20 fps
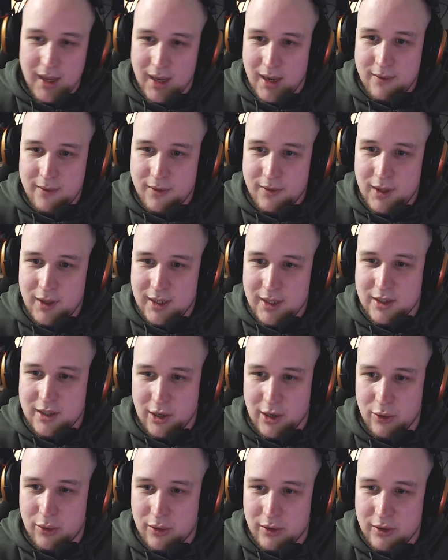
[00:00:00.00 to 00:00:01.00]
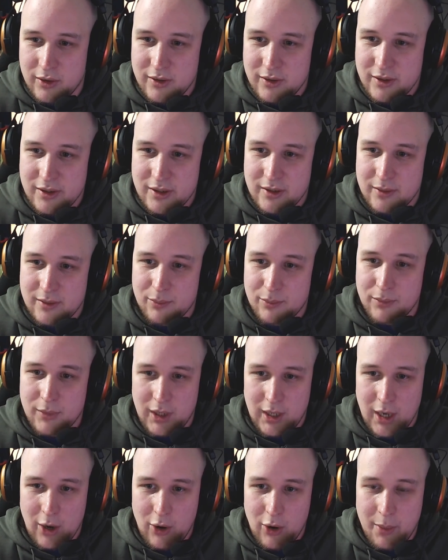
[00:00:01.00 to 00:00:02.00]
If these tokens
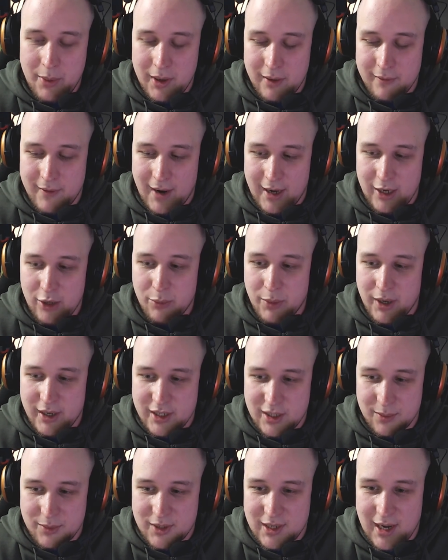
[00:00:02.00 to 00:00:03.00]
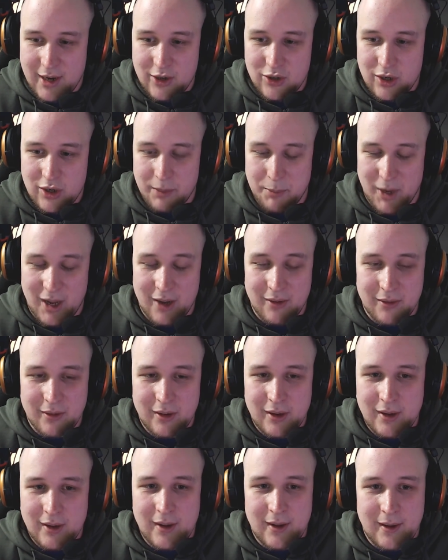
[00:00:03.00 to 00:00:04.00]
go up in value by a substantial amount,
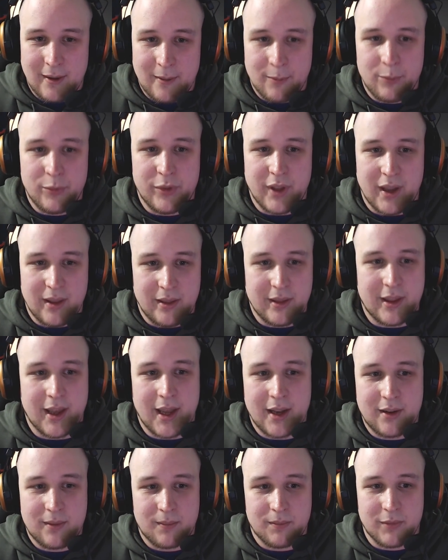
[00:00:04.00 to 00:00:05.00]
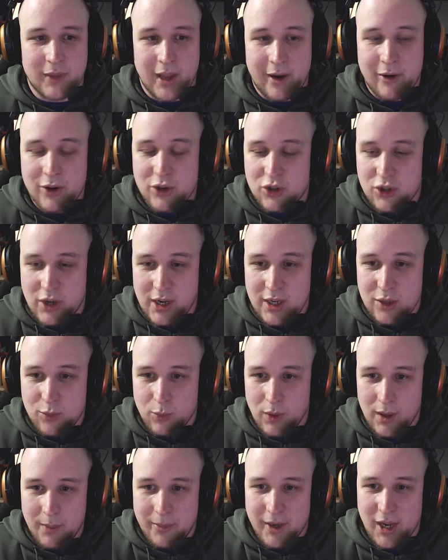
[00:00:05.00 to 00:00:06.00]
then their exchange
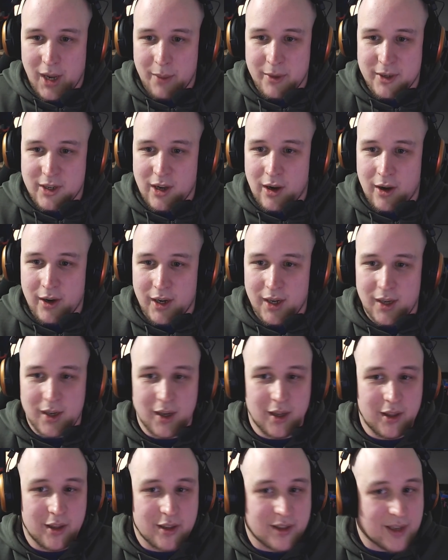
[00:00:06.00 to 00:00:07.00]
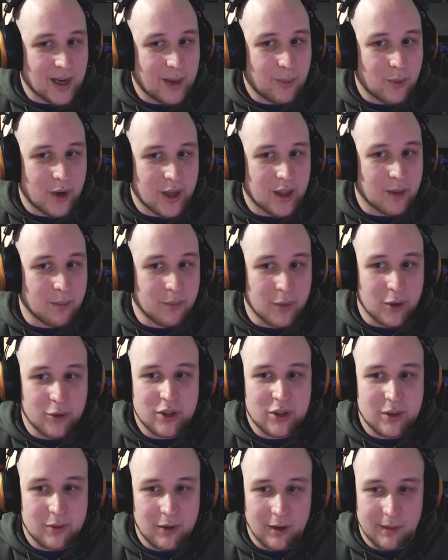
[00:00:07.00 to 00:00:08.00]
will become a target, in the same way that
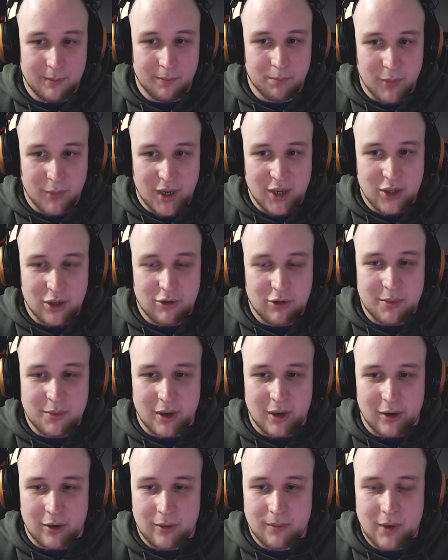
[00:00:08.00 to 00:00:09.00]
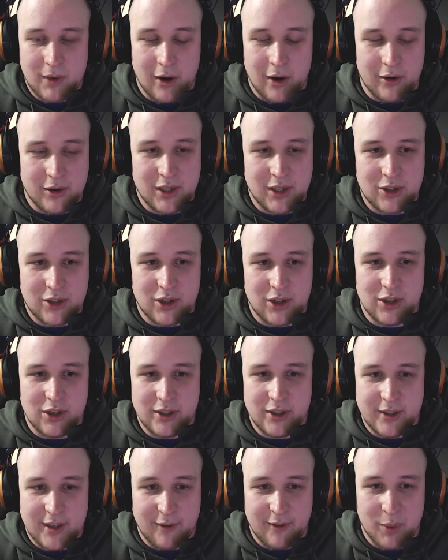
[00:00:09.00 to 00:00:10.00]
most major cryptocurrency
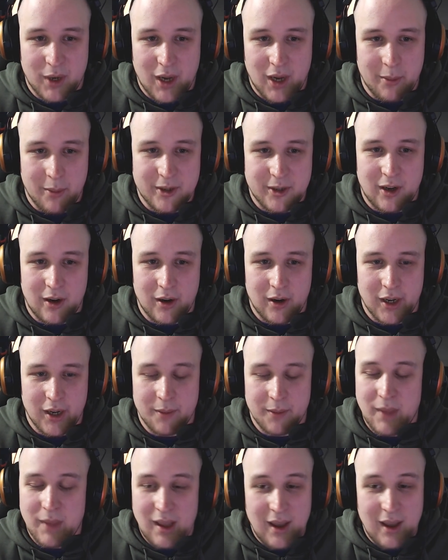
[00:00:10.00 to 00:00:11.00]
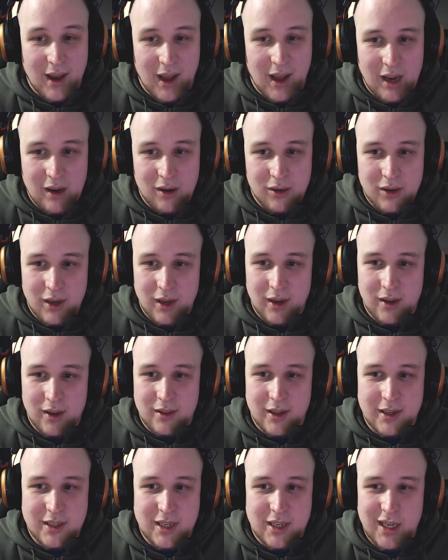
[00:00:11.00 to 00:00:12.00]
exchanges have become a target. And looking
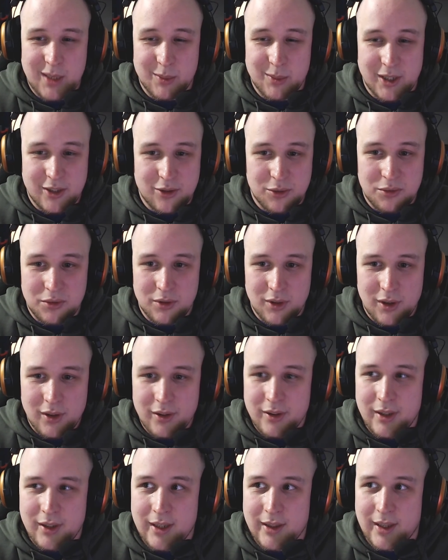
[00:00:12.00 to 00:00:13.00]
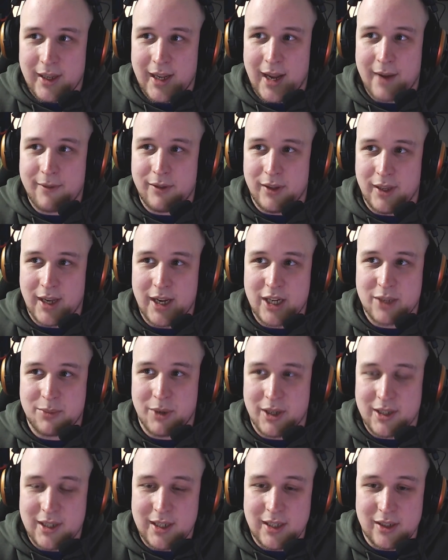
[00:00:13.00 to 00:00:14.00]
at their team, I do not think they have the
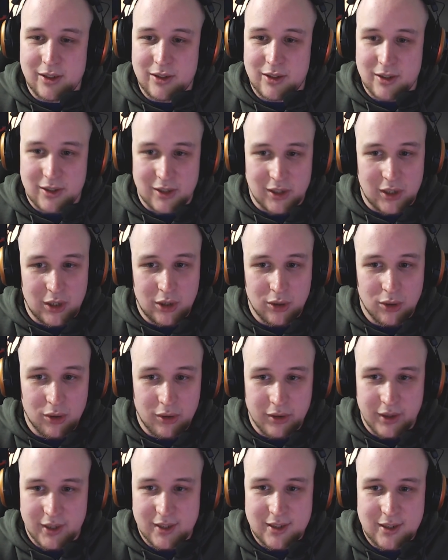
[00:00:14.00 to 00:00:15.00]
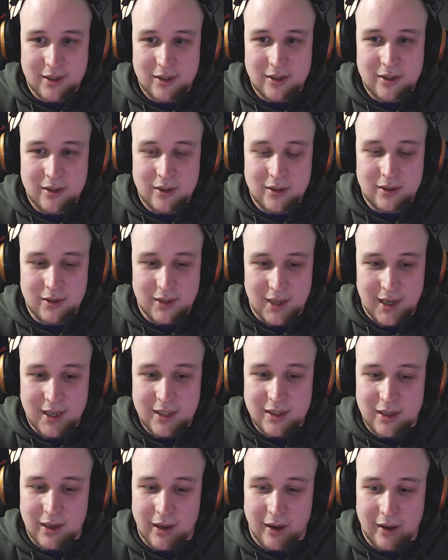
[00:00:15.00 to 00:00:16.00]
expertise to secure this
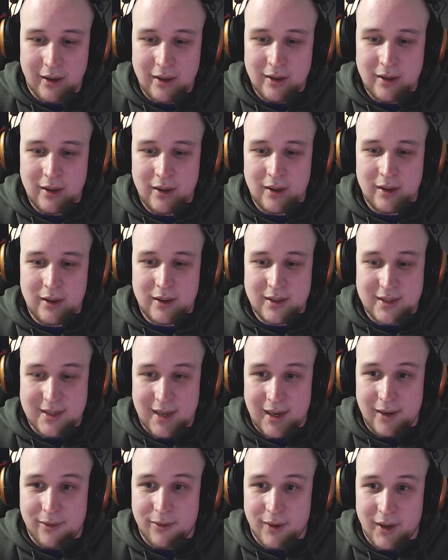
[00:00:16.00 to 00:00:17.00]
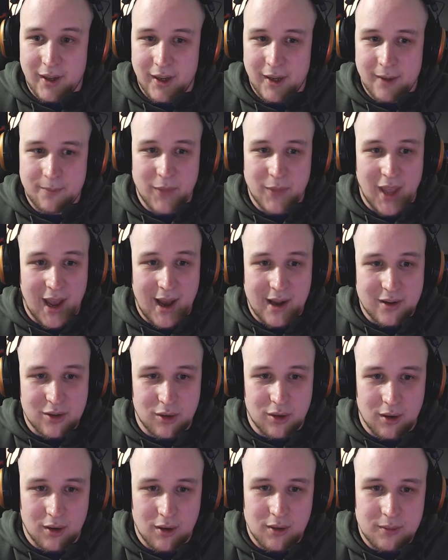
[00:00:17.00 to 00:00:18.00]
data safely at
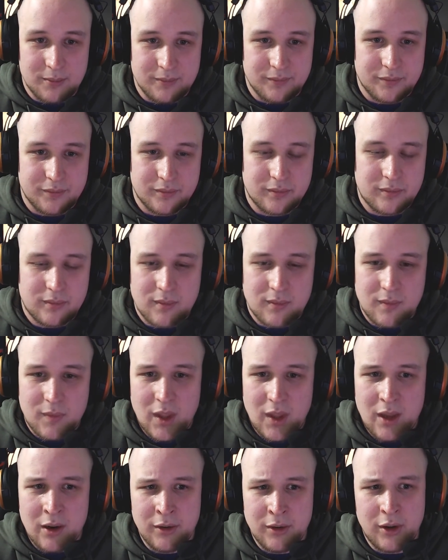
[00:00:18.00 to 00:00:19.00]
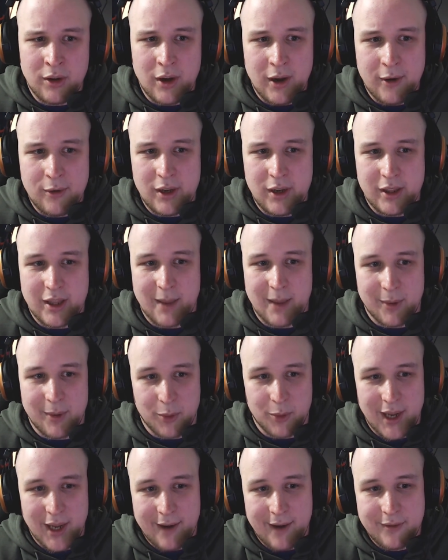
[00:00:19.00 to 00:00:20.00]
all. Not only that,
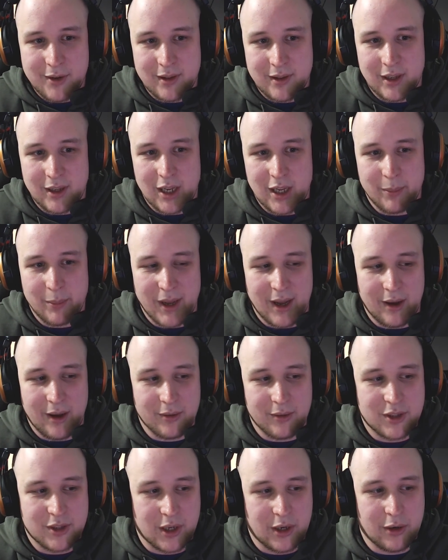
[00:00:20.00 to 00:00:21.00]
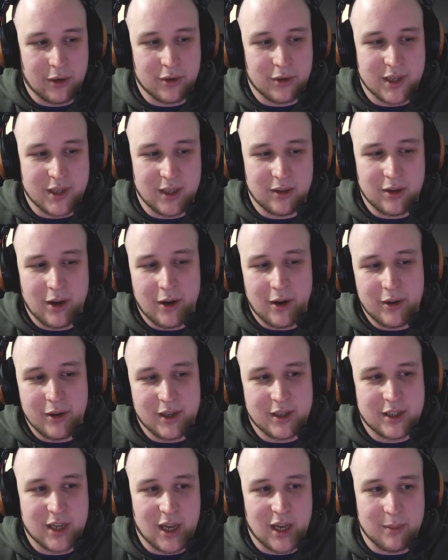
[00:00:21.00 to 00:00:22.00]
but we have to think about security not
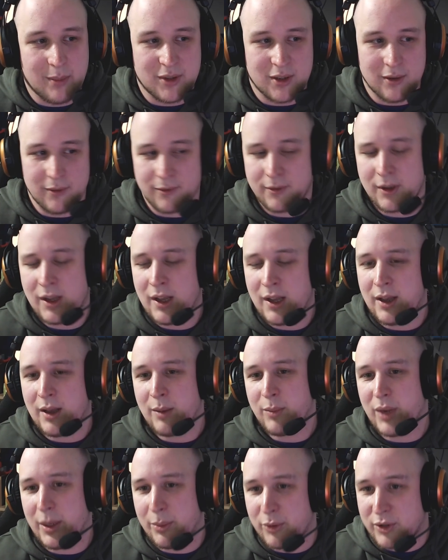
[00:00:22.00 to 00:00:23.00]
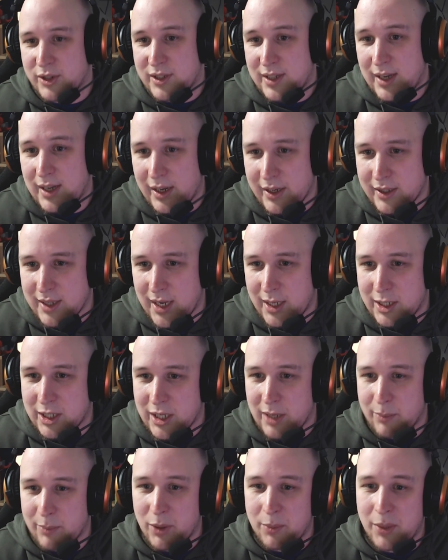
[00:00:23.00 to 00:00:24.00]
only in terms of people stealing
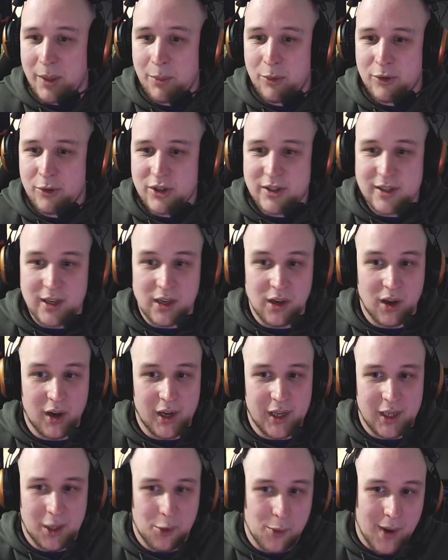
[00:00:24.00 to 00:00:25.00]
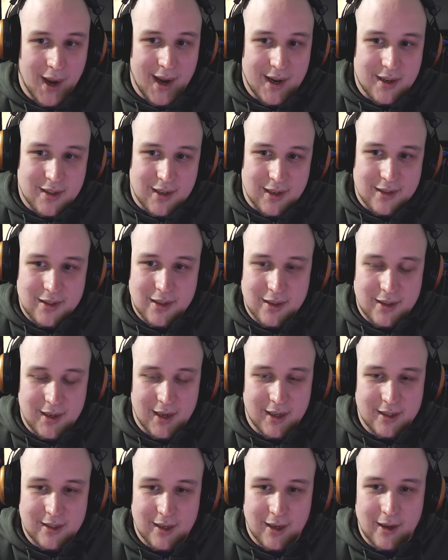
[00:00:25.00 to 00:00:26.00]
data, but people just denying you access to
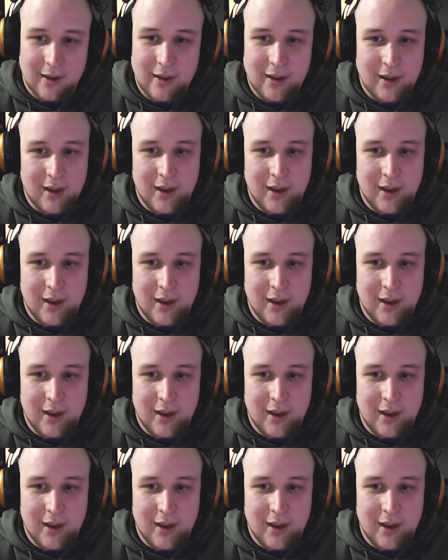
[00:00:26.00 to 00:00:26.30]
data.